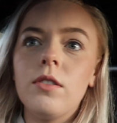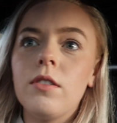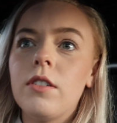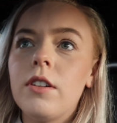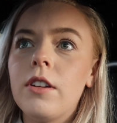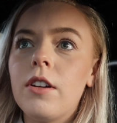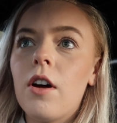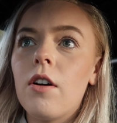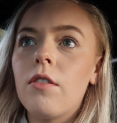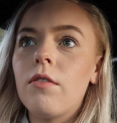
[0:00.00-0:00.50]

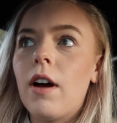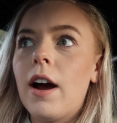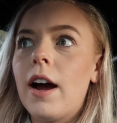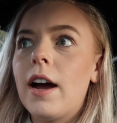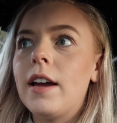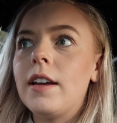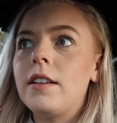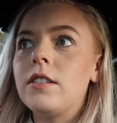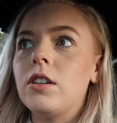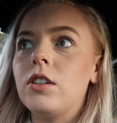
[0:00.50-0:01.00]
under not
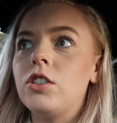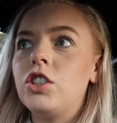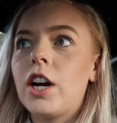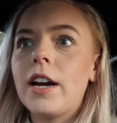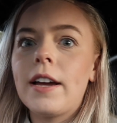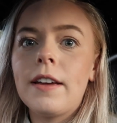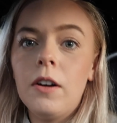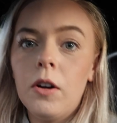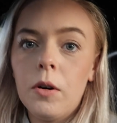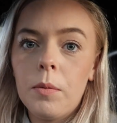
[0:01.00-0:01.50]
right, or
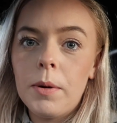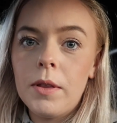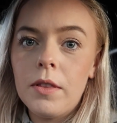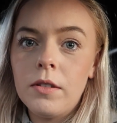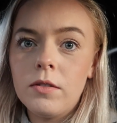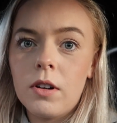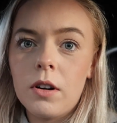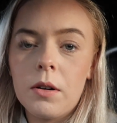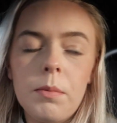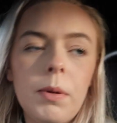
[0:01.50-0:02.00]
jacking it up in the
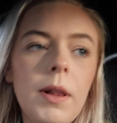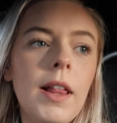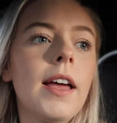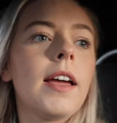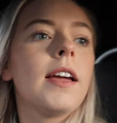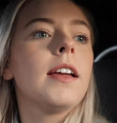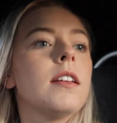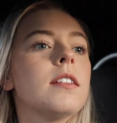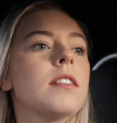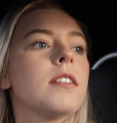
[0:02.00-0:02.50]
wrong
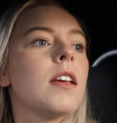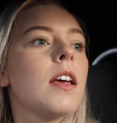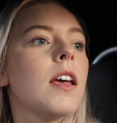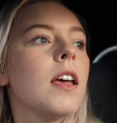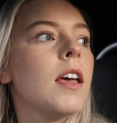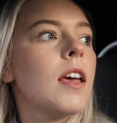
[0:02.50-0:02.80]
place.